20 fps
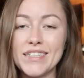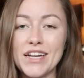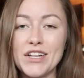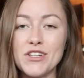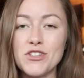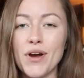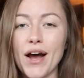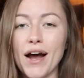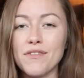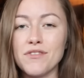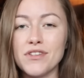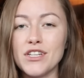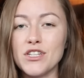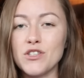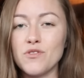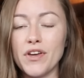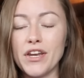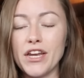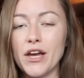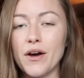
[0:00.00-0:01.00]
And so after this
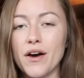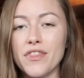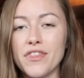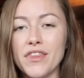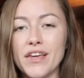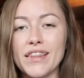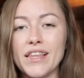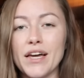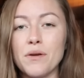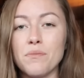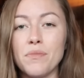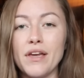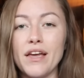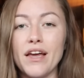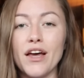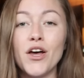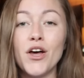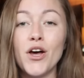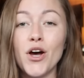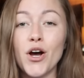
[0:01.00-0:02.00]
video, I think that'd
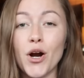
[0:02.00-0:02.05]
be